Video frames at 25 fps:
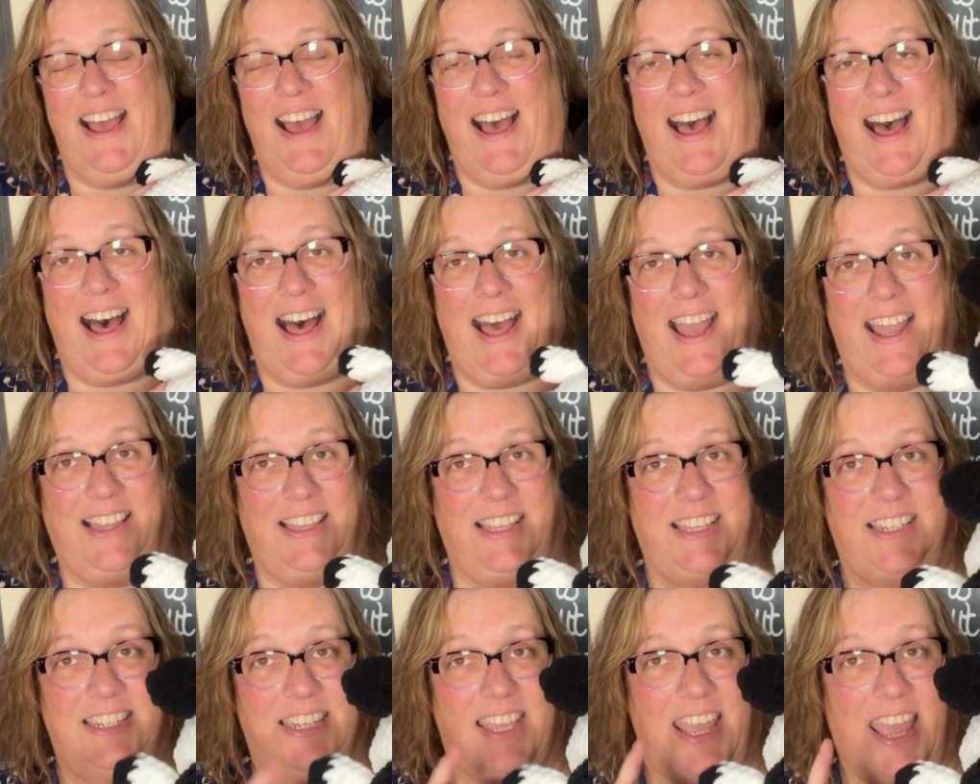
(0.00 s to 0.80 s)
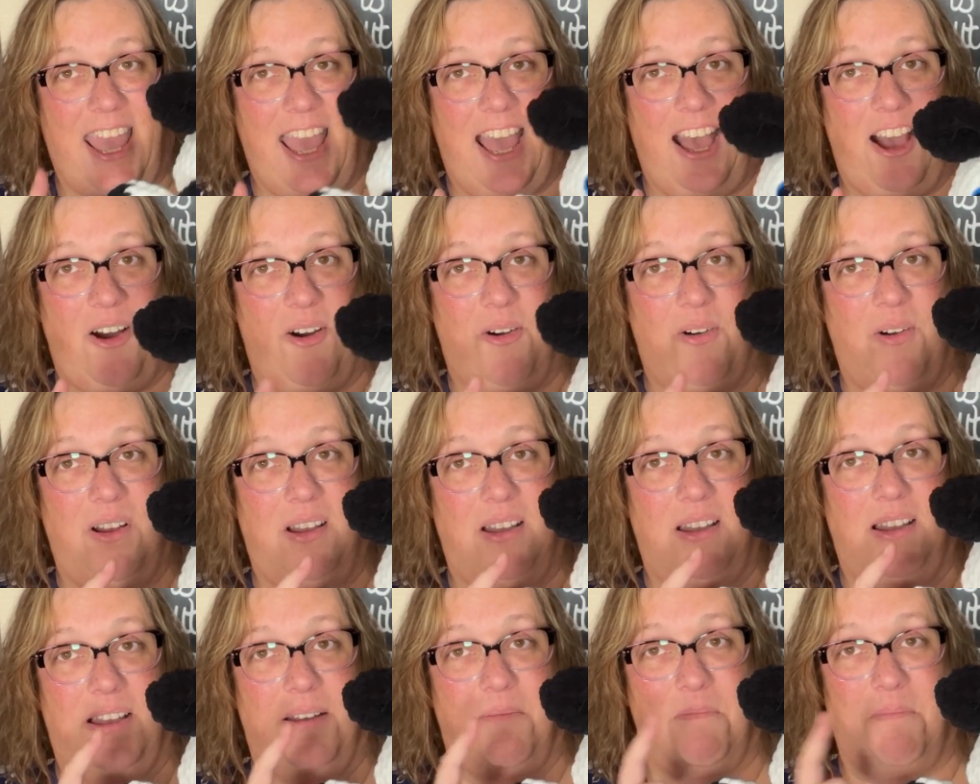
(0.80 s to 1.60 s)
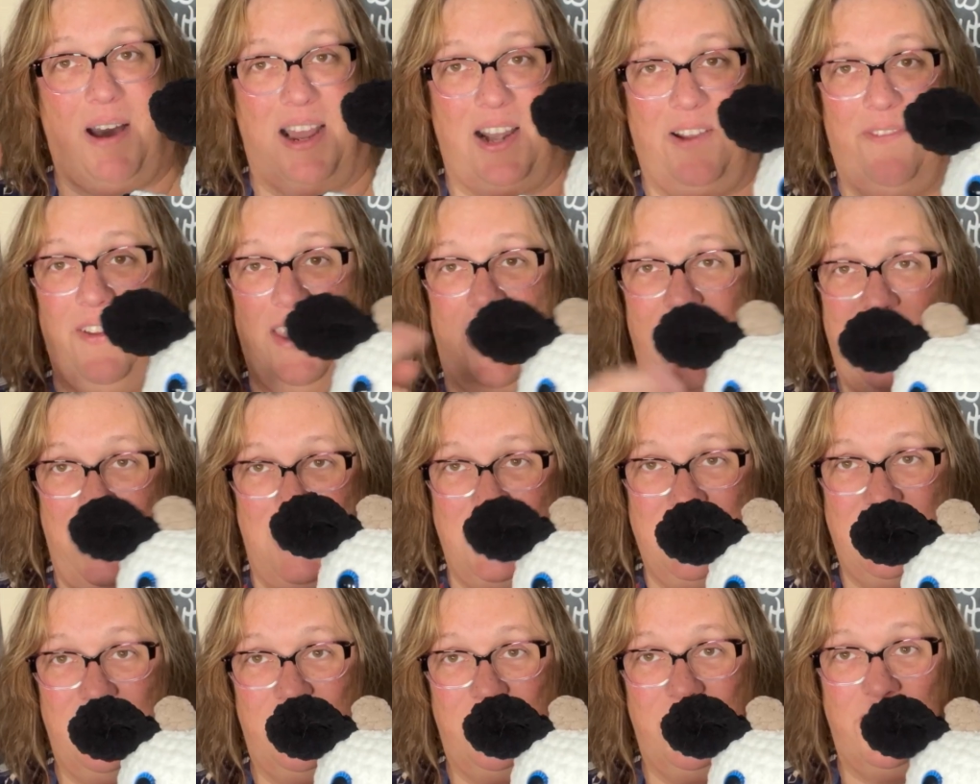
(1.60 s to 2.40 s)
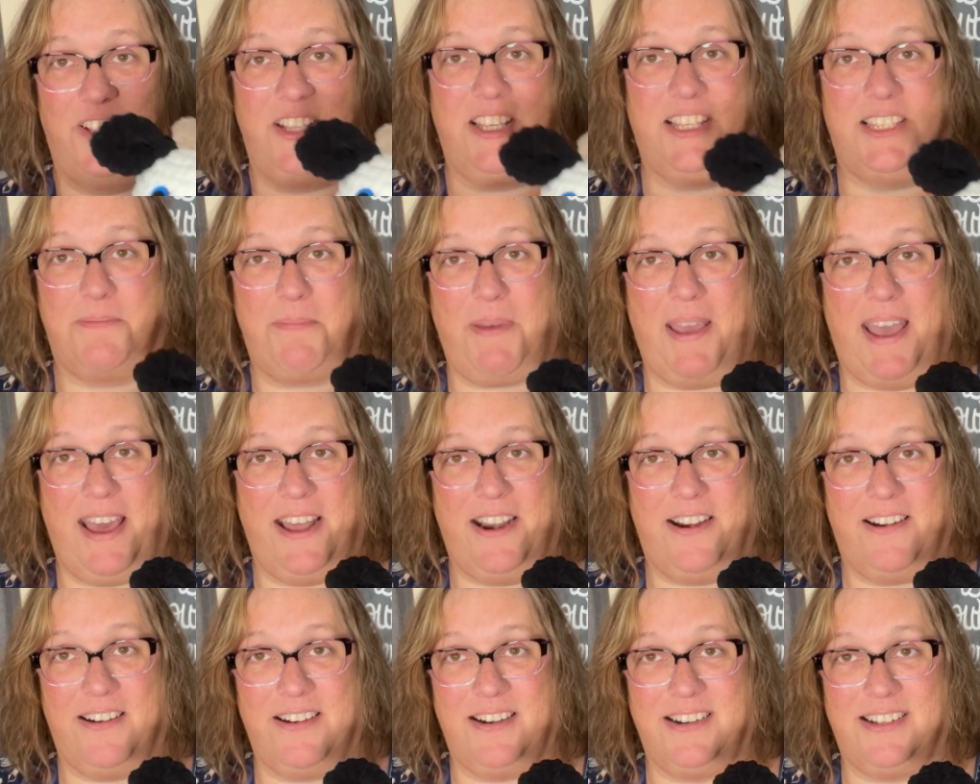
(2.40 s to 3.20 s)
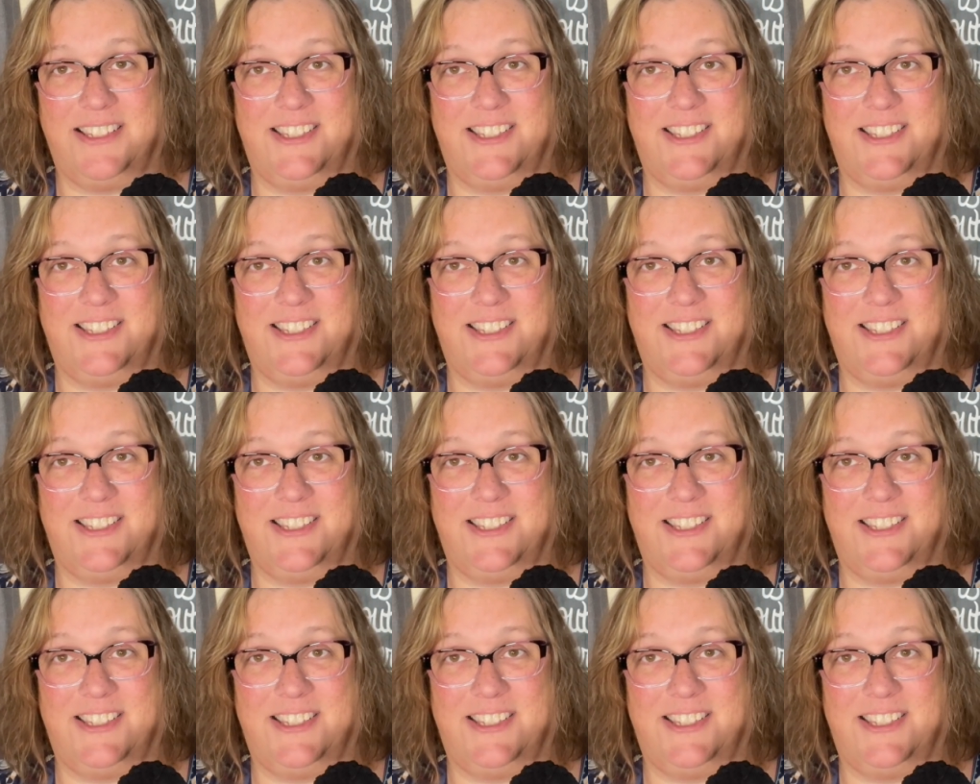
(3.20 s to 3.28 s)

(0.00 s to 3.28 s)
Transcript: Highland cow modification for this pattern,